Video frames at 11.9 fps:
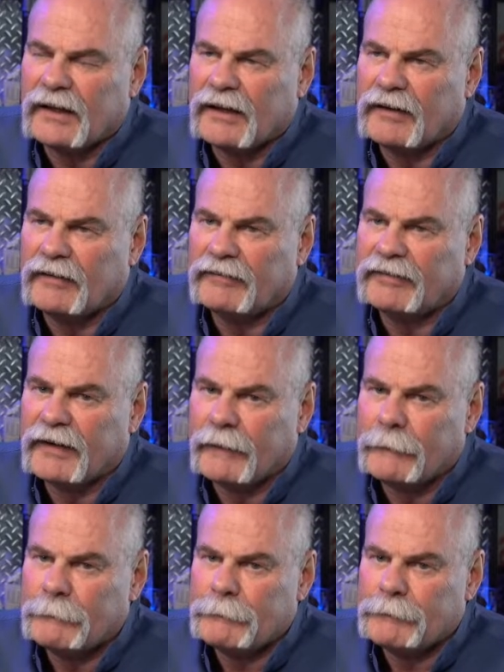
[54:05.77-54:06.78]
of
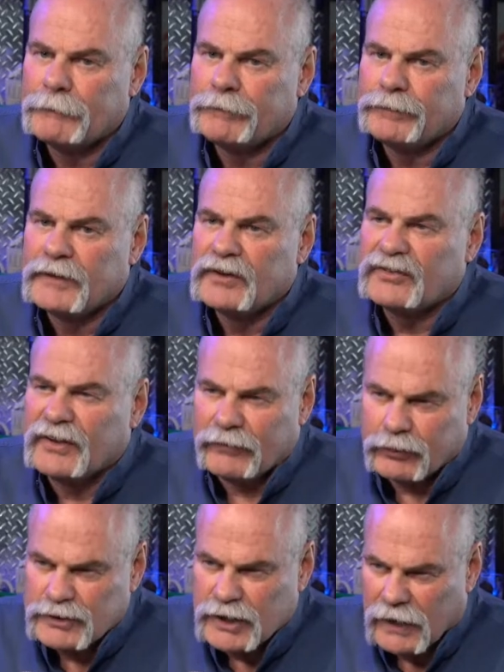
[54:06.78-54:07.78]

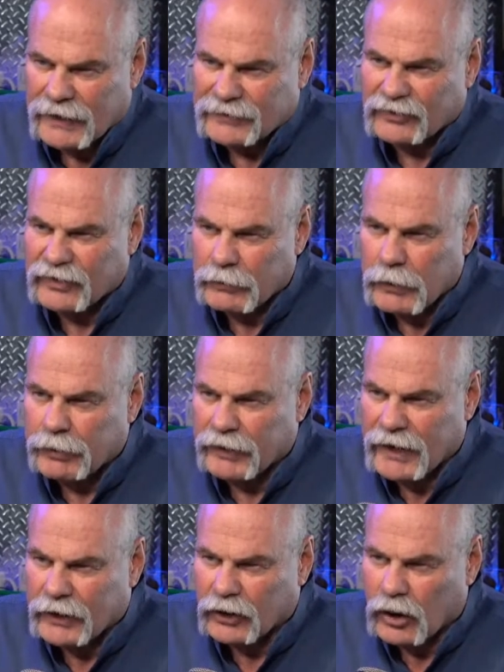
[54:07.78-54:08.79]
stuff would y'all like to see me put
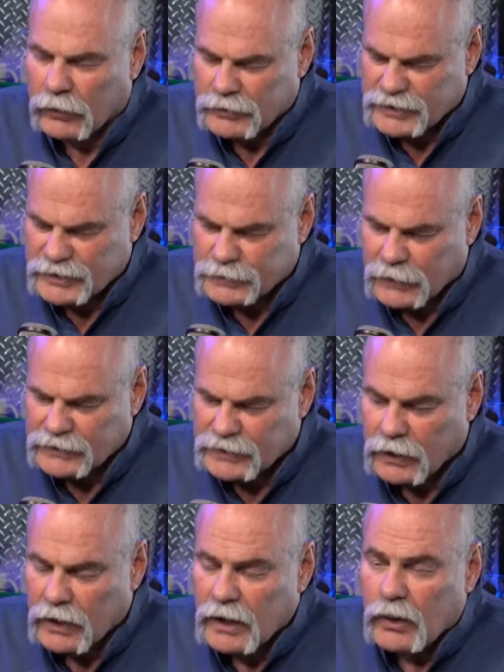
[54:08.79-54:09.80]
down a garbage
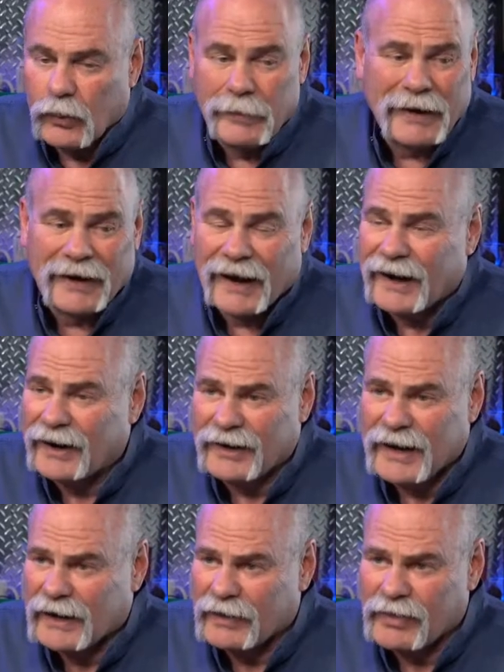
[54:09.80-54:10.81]
disposal? We made an air
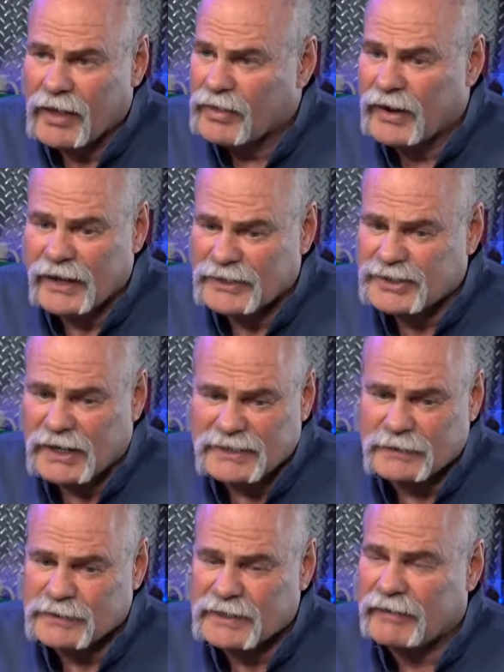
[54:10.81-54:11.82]
cannon the other day and shot
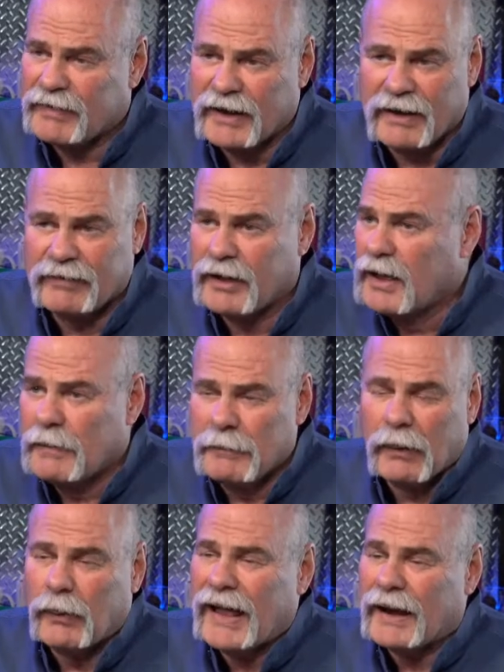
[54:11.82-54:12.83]
some stuff out of it.
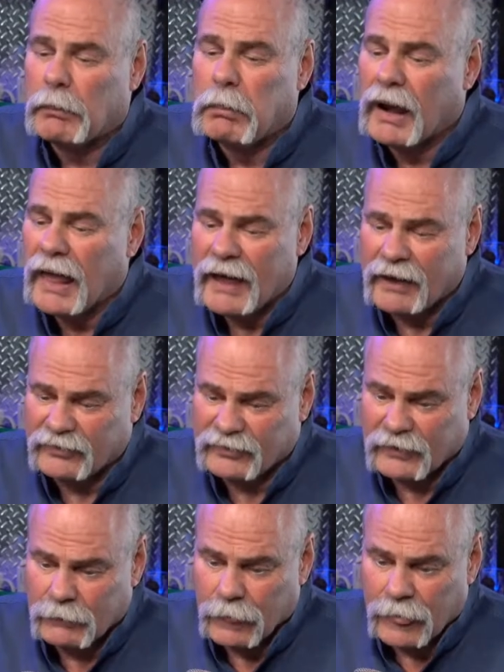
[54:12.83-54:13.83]
Man, we had a
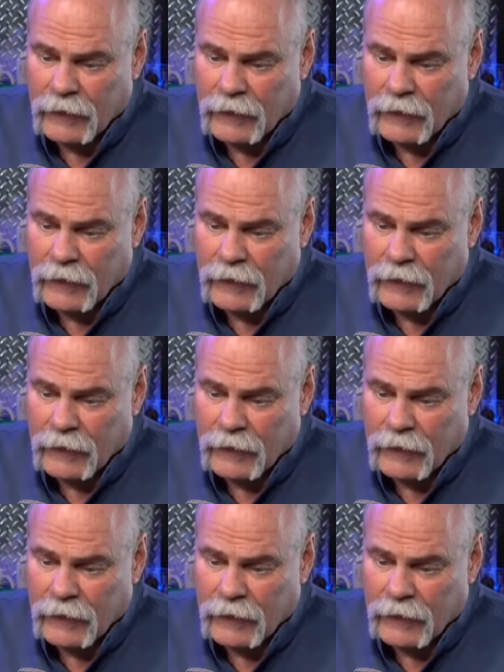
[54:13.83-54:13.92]
blast.